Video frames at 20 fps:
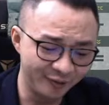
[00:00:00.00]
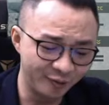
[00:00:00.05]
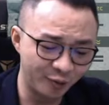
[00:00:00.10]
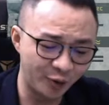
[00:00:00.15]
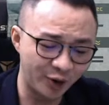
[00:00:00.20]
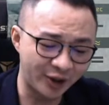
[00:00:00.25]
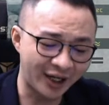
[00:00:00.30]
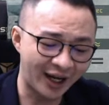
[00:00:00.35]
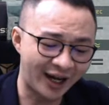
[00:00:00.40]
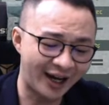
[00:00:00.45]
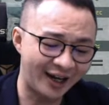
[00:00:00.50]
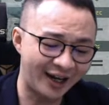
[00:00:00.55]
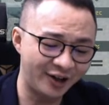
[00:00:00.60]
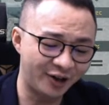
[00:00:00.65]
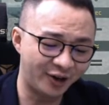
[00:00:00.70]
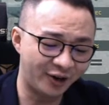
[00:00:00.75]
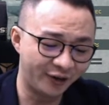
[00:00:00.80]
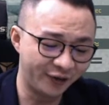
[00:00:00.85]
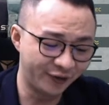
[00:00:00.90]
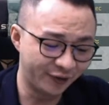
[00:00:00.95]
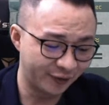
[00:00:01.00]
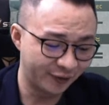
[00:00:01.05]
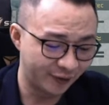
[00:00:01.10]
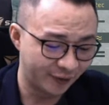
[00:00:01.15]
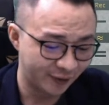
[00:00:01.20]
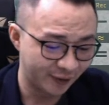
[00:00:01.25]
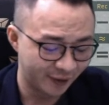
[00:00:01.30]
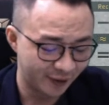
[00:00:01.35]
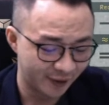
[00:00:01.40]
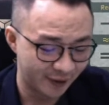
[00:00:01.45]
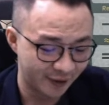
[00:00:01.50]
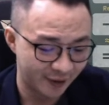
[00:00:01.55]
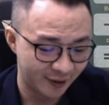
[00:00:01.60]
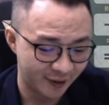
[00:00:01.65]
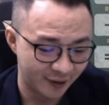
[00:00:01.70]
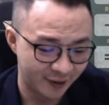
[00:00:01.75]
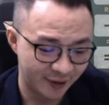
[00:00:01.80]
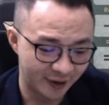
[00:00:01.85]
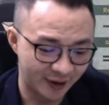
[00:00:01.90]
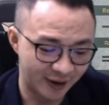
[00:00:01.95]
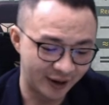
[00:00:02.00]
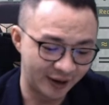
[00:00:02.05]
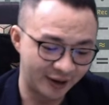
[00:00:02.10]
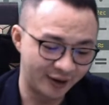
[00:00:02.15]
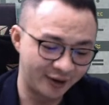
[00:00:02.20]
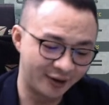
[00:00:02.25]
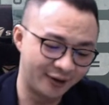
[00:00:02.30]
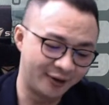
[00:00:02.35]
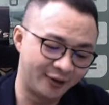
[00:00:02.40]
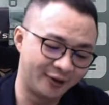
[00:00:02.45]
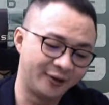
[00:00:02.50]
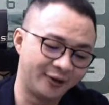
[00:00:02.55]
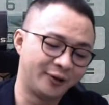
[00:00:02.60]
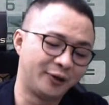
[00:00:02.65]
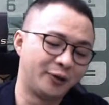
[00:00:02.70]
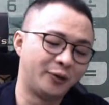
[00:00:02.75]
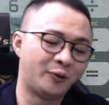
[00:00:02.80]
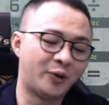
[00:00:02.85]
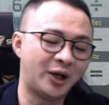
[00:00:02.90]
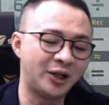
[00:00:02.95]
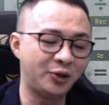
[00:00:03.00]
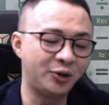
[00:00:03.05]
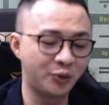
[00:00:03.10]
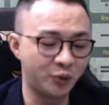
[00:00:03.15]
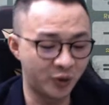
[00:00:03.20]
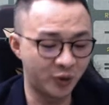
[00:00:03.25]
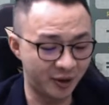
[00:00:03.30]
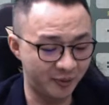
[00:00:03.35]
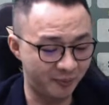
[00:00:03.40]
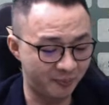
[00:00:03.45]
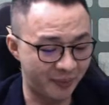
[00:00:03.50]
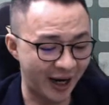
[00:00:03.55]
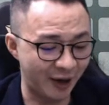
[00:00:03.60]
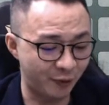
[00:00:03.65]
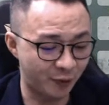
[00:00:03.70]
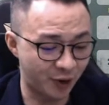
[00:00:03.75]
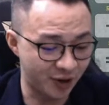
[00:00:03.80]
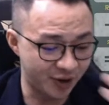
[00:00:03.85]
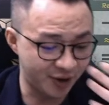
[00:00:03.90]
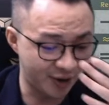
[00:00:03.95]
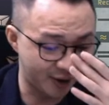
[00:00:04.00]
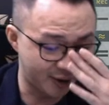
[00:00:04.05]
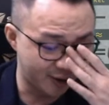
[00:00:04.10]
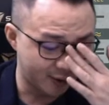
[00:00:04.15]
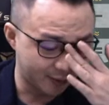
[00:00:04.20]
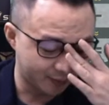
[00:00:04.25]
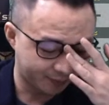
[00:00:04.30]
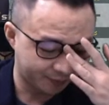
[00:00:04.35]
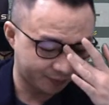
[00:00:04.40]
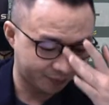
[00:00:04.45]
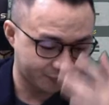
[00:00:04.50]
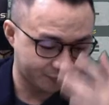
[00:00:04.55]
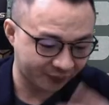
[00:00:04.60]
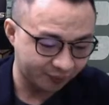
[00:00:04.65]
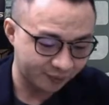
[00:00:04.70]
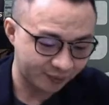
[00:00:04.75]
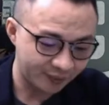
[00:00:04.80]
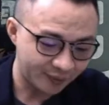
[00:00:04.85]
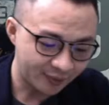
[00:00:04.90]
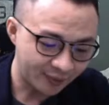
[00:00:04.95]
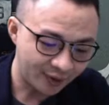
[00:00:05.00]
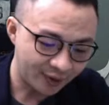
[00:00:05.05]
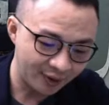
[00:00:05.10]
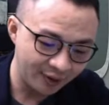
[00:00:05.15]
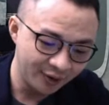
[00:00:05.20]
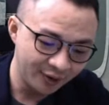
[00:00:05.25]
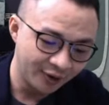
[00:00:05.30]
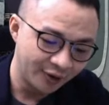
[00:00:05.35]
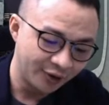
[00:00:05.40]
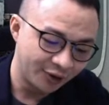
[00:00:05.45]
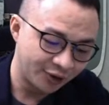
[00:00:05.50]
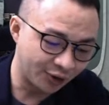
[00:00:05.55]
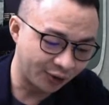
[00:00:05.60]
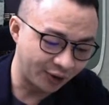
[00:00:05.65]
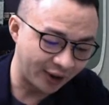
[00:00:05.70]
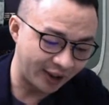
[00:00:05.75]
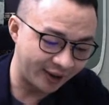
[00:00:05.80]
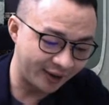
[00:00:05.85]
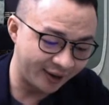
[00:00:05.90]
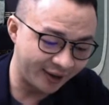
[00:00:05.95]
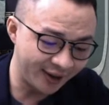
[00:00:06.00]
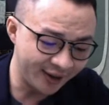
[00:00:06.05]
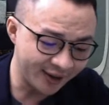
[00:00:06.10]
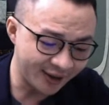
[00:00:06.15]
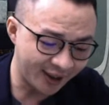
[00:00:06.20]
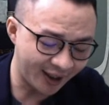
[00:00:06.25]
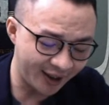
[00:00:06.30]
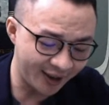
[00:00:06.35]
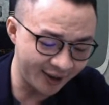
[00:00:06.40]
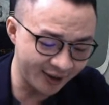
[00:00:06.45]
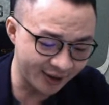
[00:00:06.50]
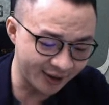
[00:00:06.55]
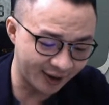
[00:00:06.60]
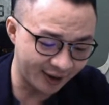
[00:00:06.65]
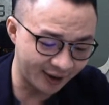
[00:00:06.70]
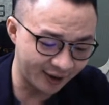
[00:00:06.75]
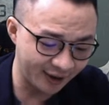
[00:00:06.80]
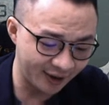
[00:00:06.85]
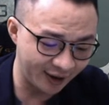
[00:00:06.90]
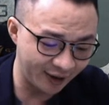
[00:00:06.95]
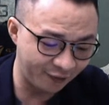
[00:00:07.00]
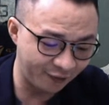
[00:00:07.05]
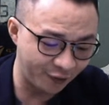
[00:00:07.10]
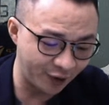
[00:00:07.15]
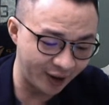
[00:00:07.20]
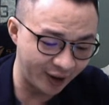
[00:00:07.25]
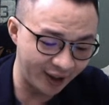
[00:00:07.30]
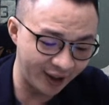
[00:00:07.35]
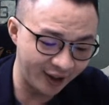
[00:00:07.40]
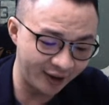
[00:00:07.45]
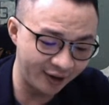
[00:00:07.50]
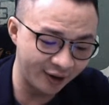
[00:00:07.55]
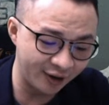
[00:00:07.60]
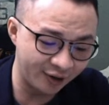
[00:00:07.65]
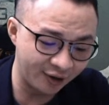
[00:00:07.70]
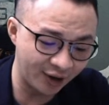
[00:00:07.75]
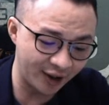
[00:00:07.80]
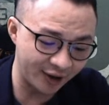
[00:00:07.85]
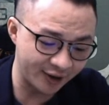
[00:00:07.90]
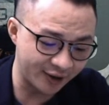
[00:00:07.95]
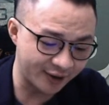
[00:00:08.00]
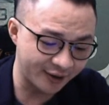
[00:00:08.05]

we kind of want to work backwards here. So in this case, if we integrate,